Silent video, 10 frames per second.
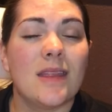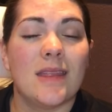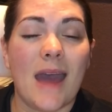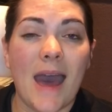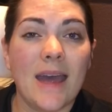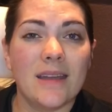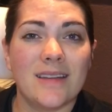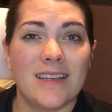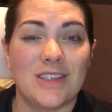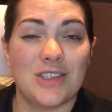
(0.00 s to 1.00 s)
that
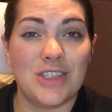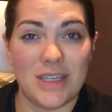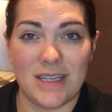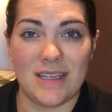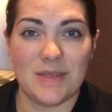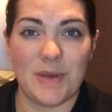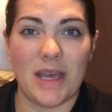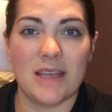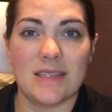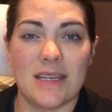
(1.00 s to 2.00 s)
is genius,
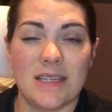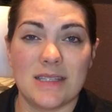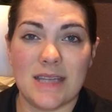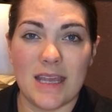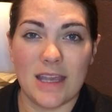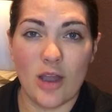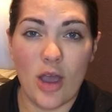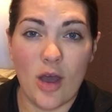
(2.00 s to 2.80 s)
because it is taking